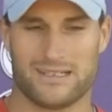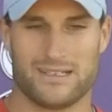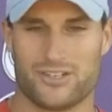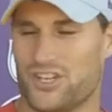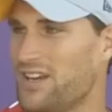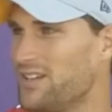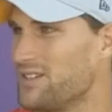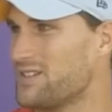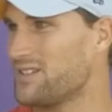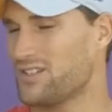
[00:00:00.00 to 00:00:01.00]

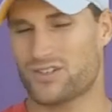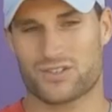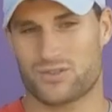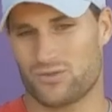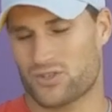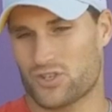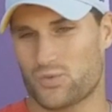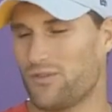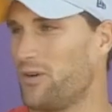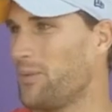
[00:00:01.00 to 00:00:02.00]
agendas. It's just
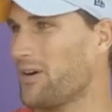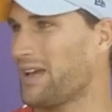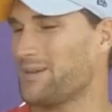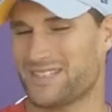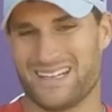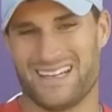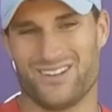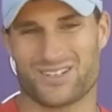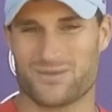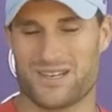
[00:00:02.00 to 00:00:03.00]
win football games. And he
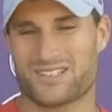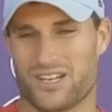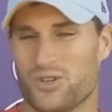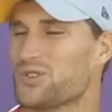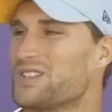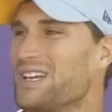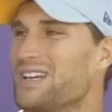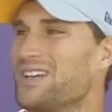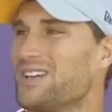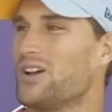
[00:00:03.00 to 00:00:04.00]
looked at me and he said, "You'll see.
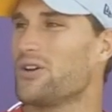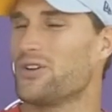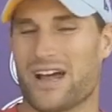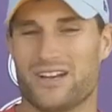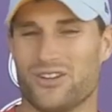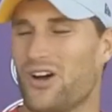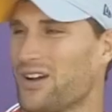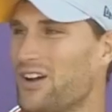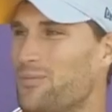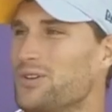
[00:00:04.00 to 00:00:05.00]
You're not here long
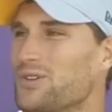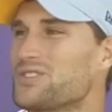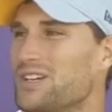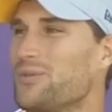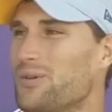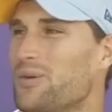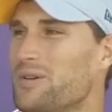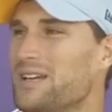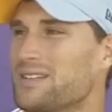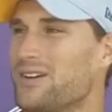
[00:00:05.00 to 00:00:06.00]
enough, but you'll see it when
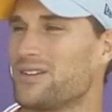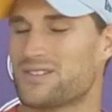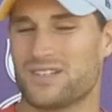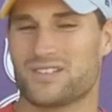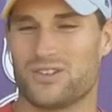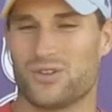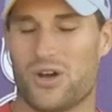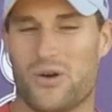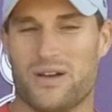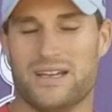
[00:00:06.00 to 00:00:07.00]
we get there to the season. You'll
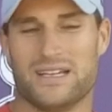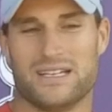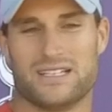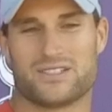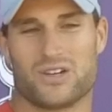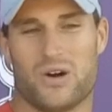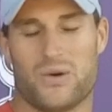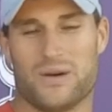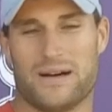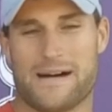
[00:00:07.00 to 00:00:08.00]
know."
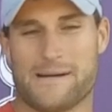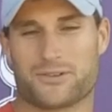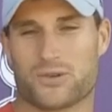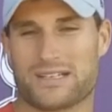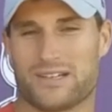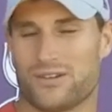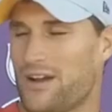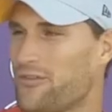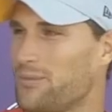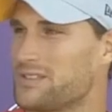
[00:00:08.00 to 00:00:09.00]
So it's great to hear
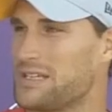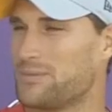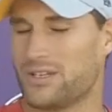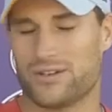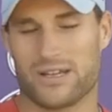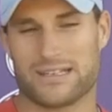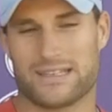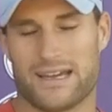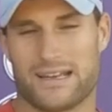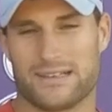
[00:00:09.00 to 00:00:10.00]
that from a team leader like
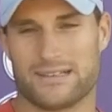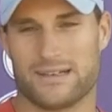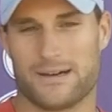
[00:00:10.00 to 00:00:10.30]
that, and